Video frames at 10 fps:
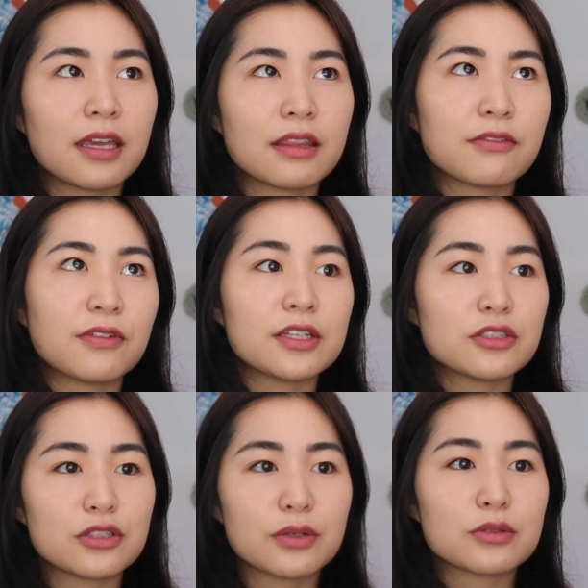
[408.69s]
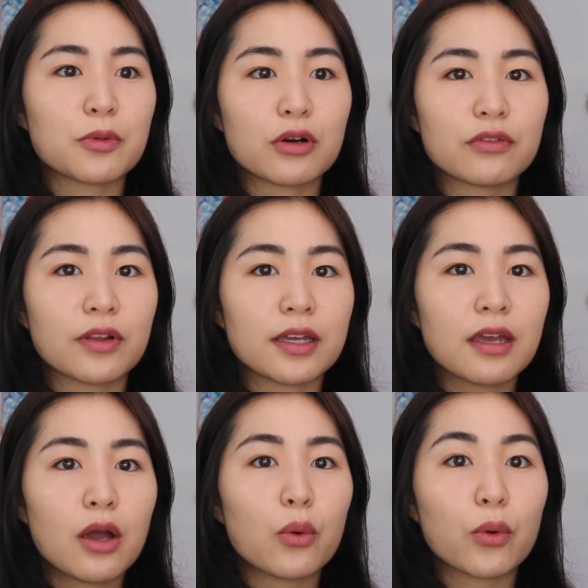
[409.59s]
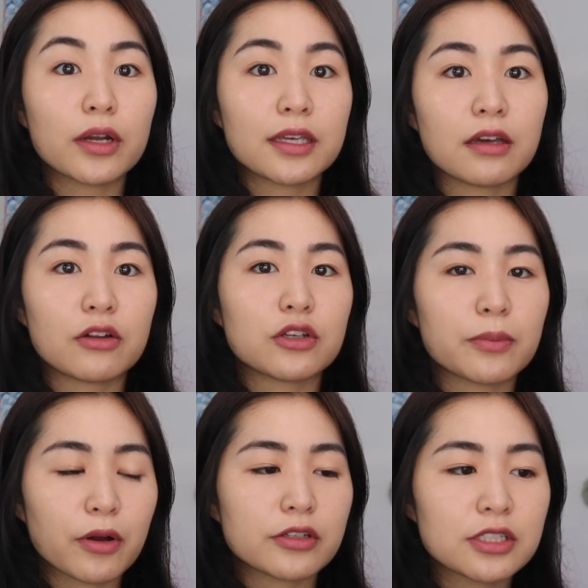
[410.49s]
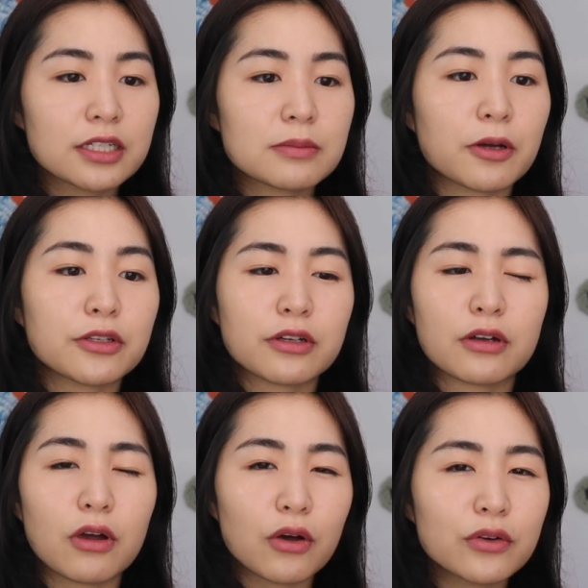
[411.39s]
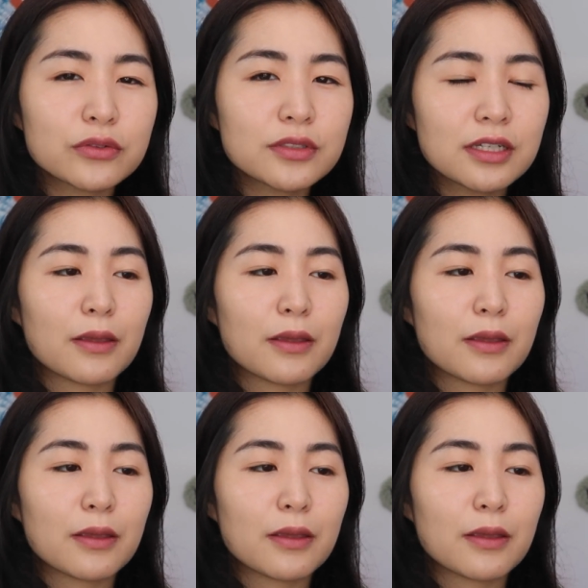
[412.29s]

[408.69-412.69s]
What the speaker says: and then phase 2 is more of like working on your projects on your own.